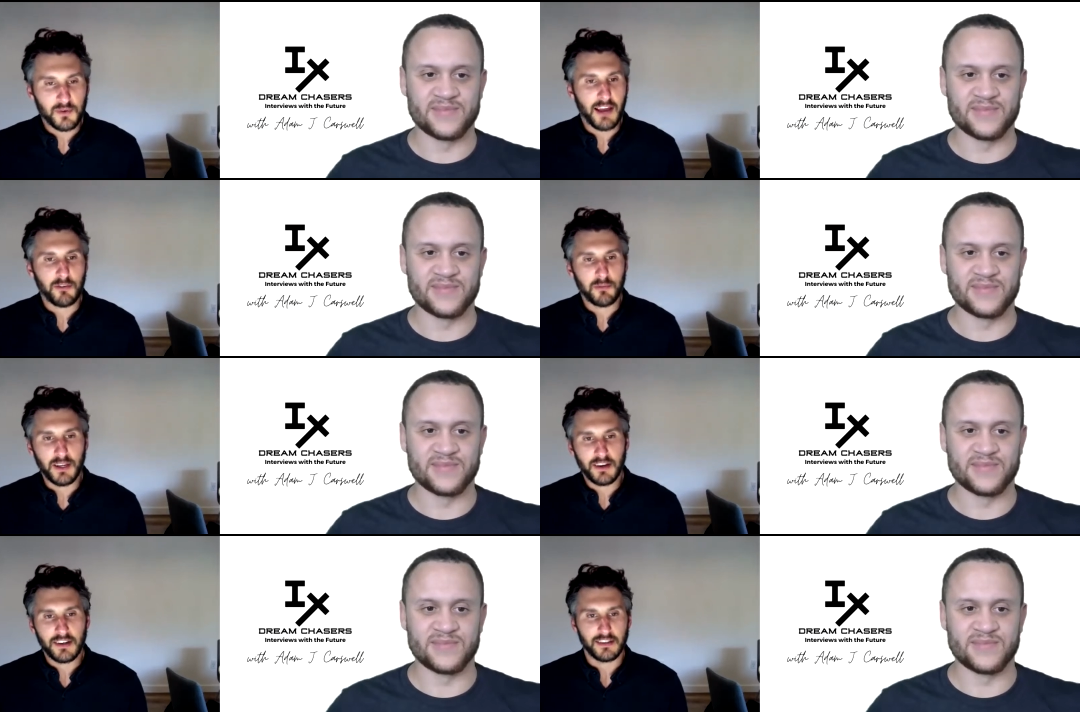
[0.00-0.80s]
Speaker 1: having me
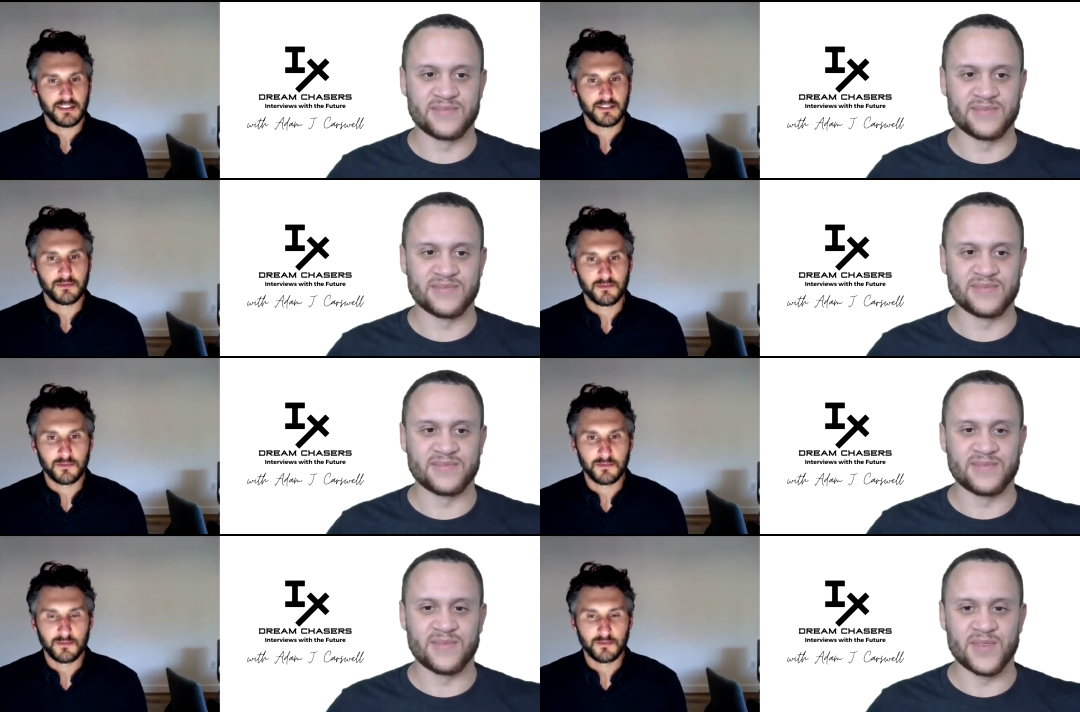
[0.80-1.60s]
on
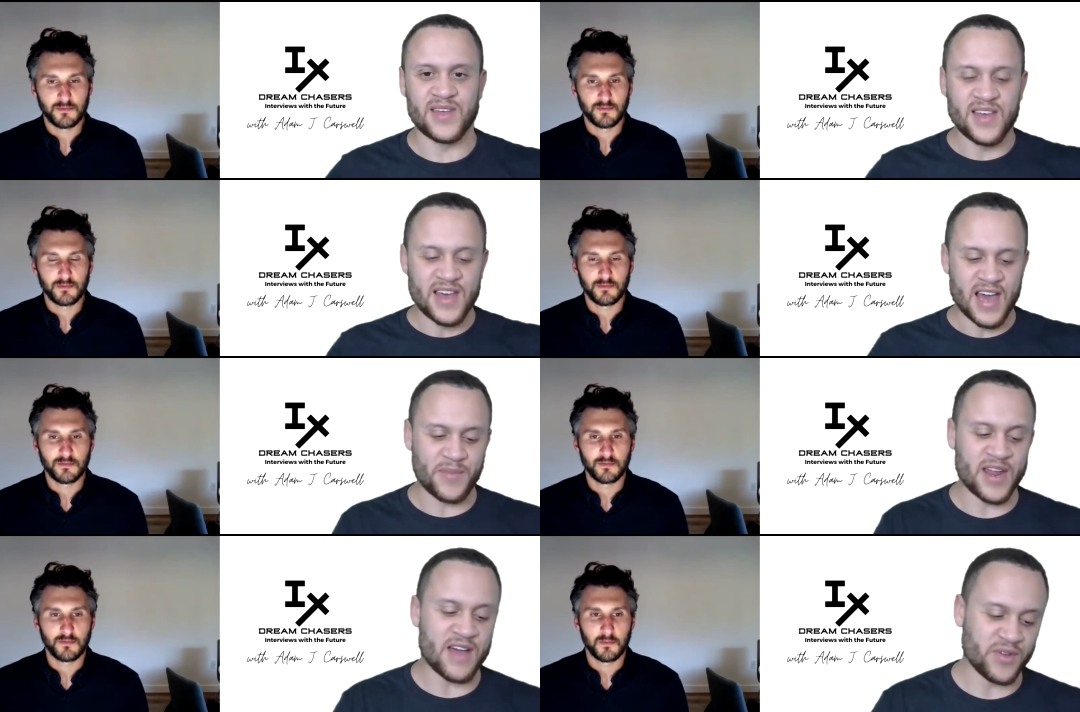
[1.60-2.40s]

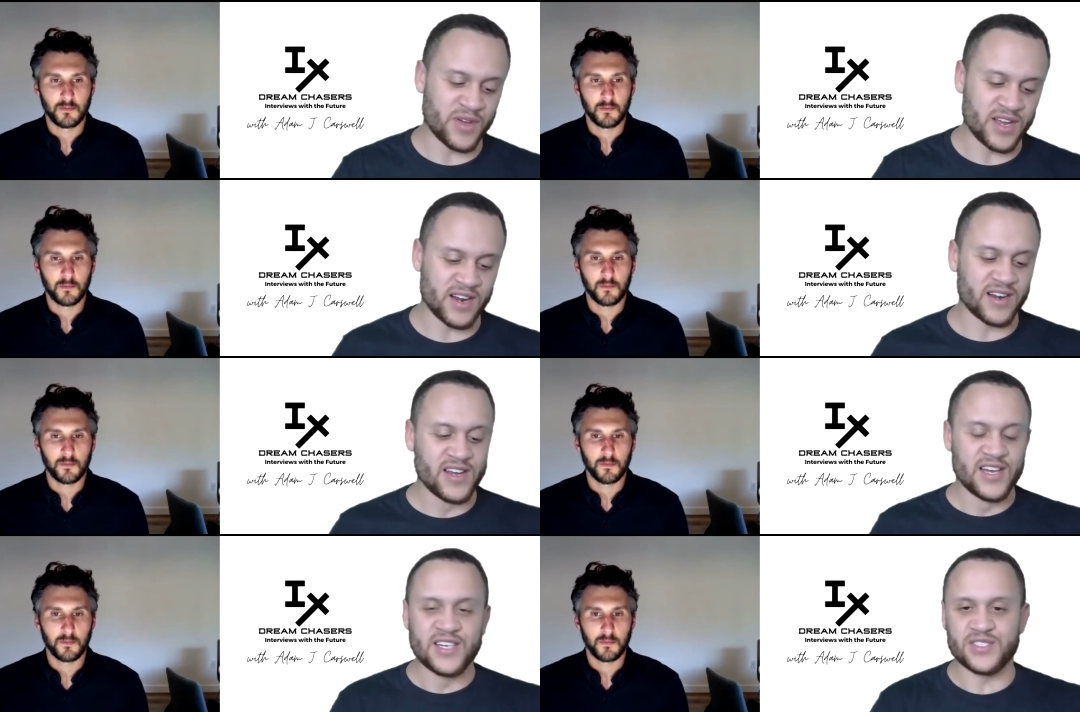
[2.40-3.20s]
Speaker 2: happy to have you here.
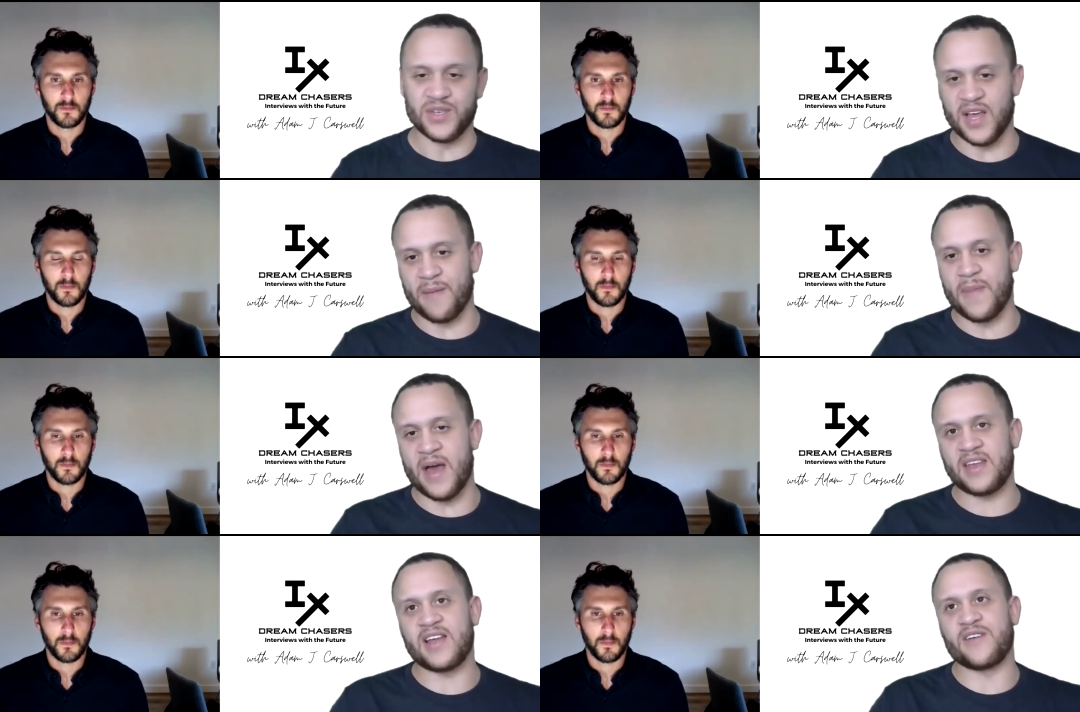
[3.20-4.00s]
So yeah,
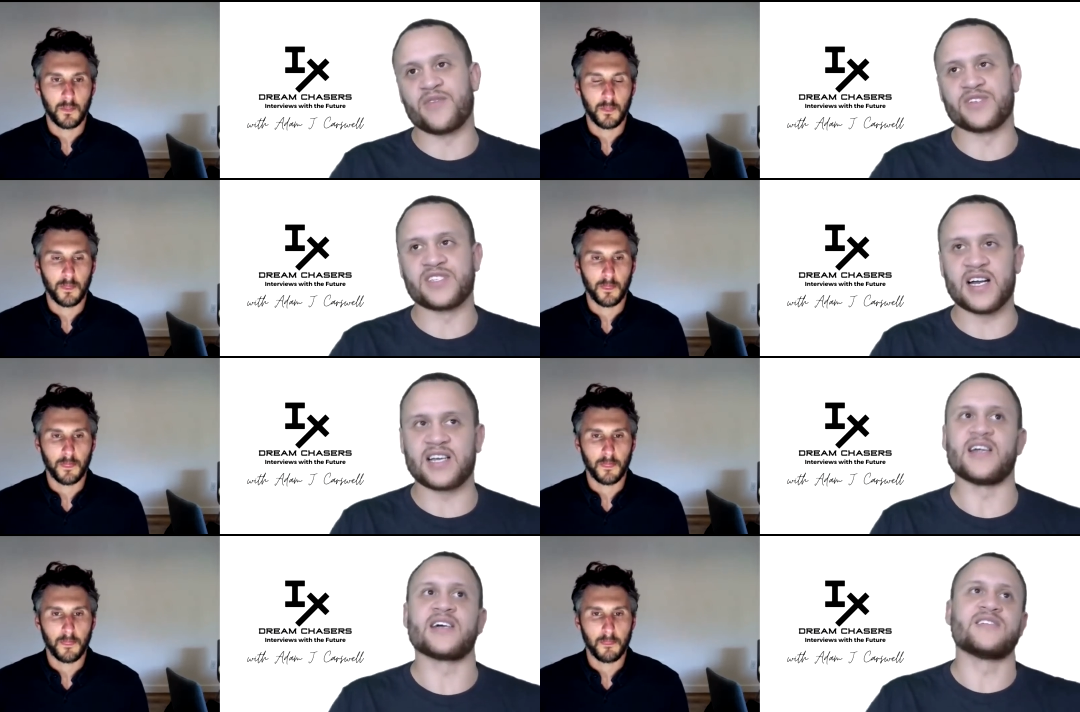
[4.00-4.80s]
Matt and I first got
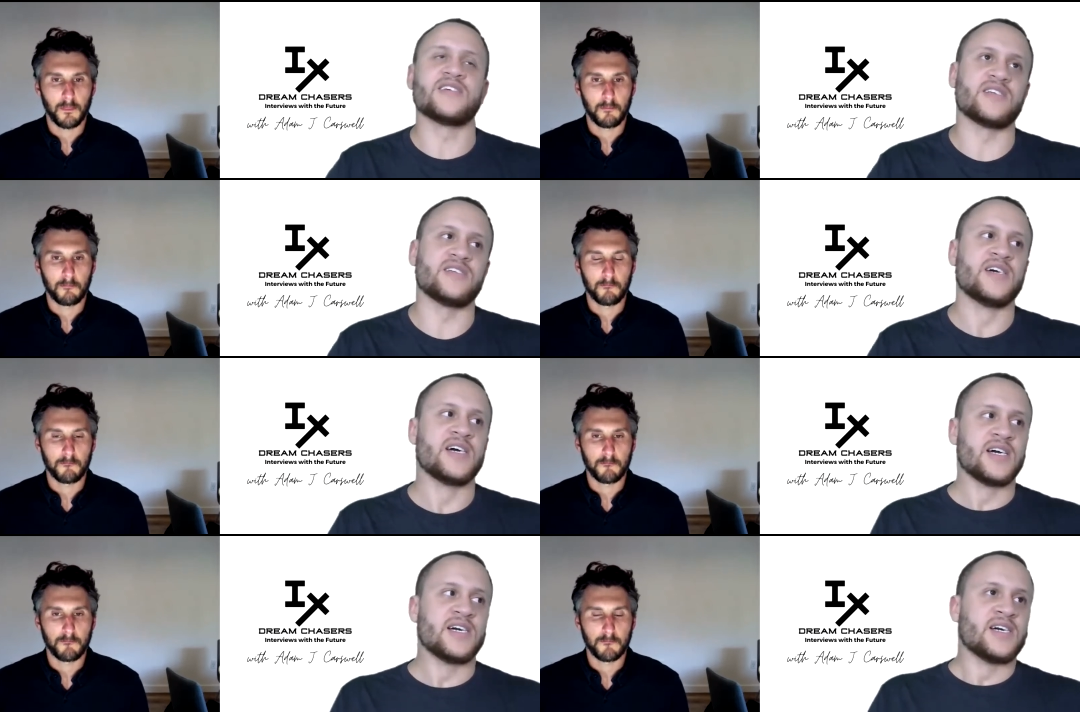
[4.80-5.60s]
connected.
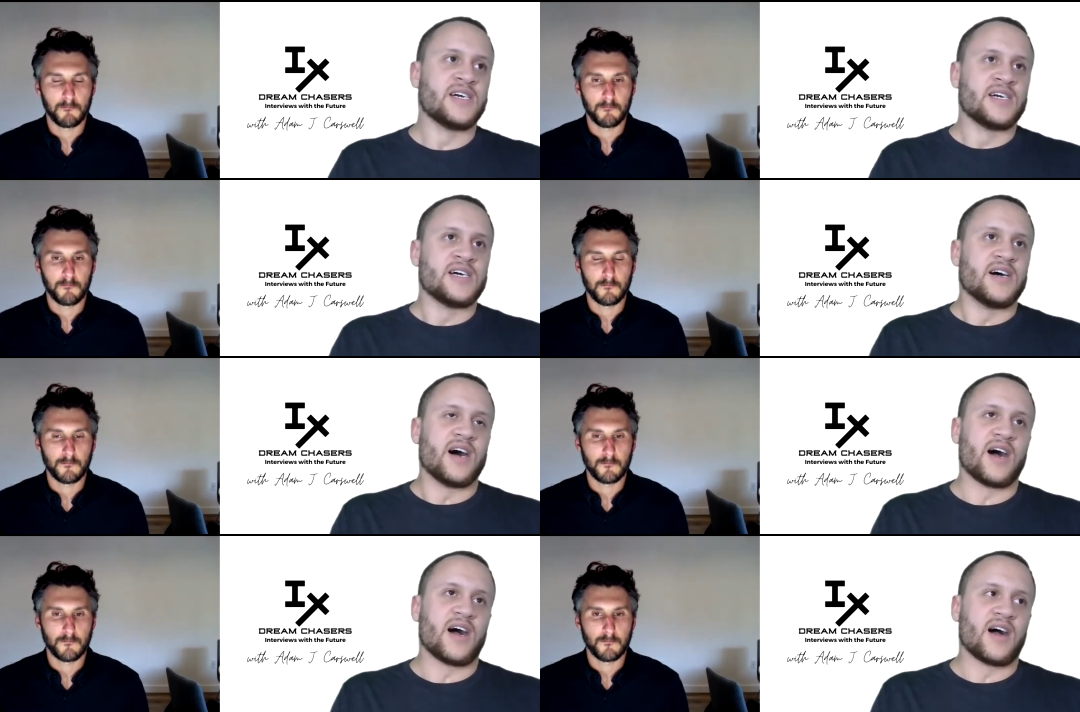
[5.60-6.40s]

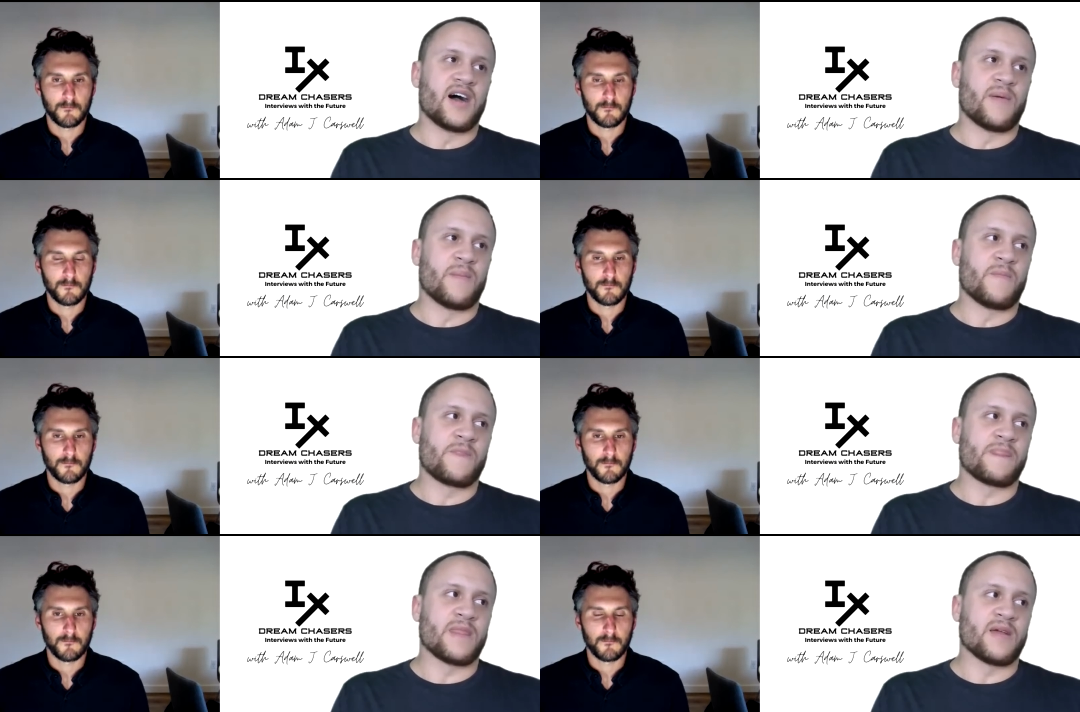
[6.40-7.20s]
Um,
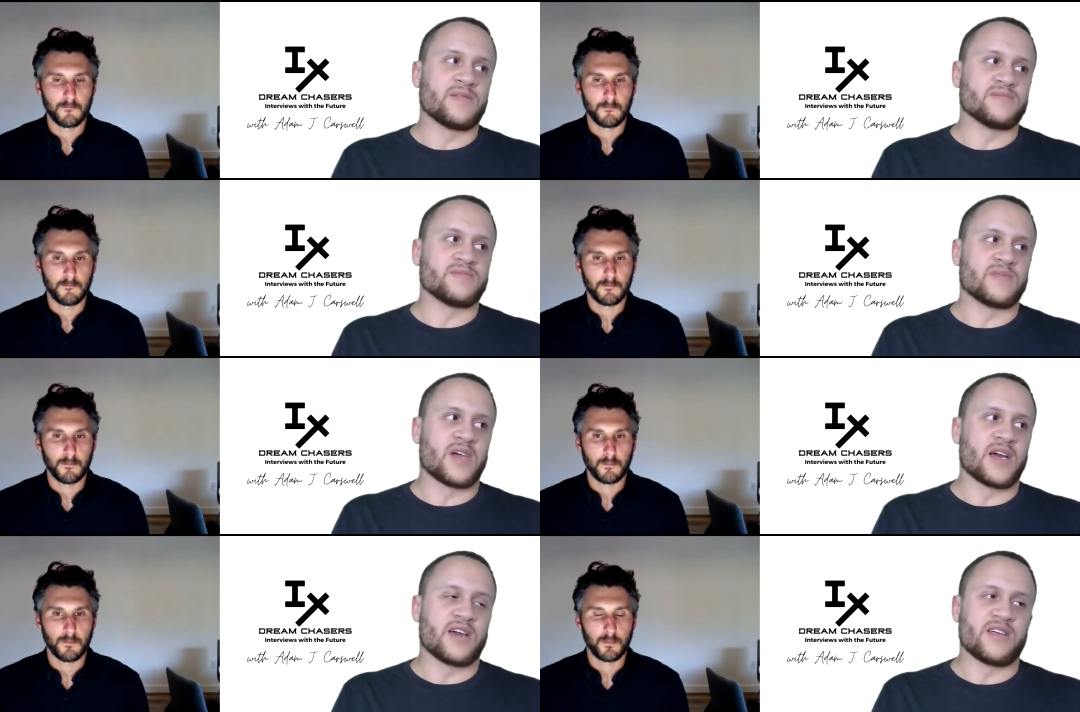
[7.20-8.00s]
like